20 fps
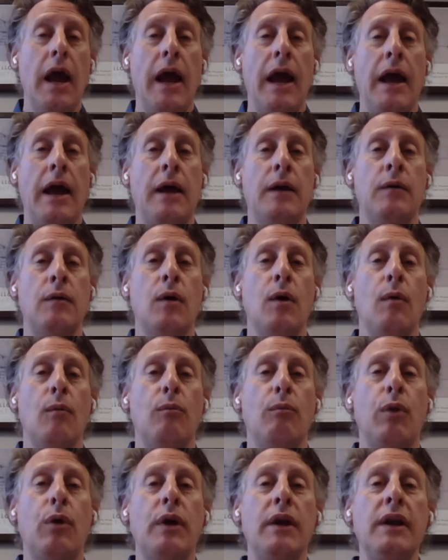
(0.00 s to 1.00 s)
and
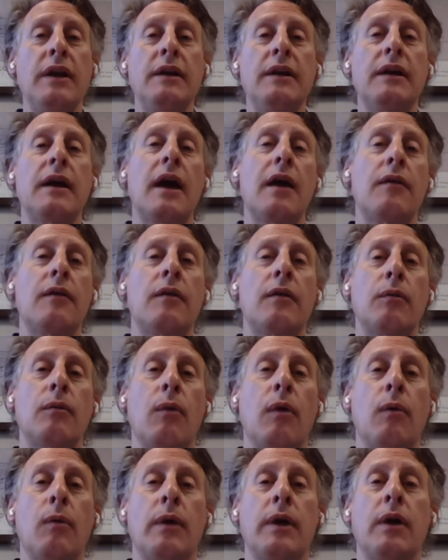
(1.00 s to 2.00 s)
putting together
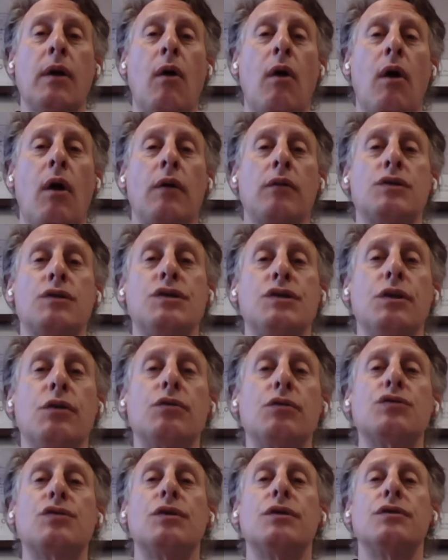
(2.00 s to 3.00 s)
what we call
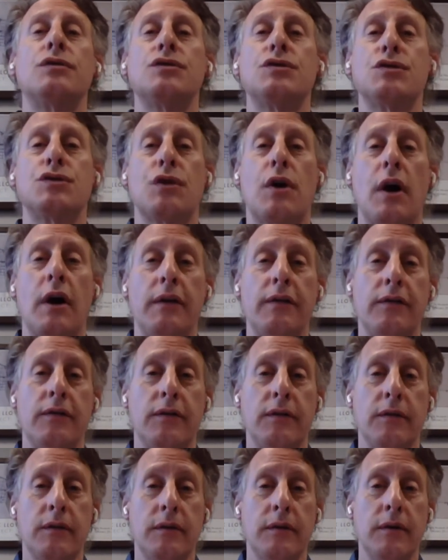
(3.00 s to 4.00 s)
children's trusts
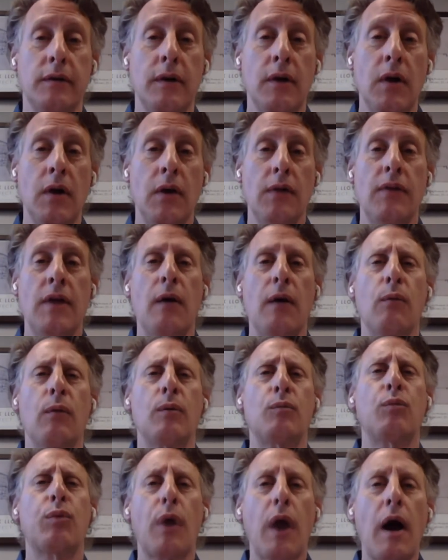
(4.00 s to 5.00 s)
that
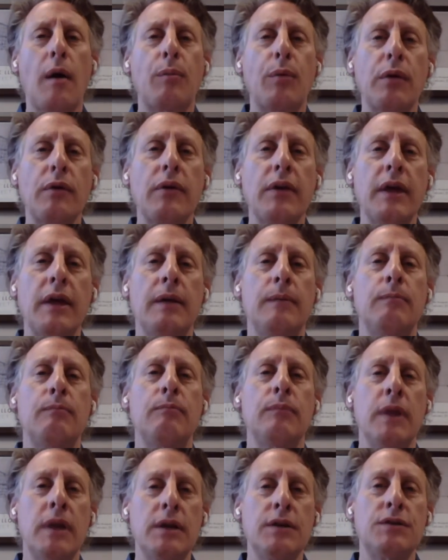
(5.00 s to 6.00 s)
would properly
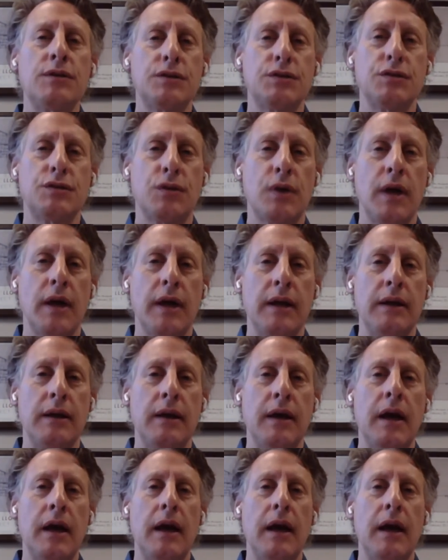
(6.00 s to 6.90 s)
administer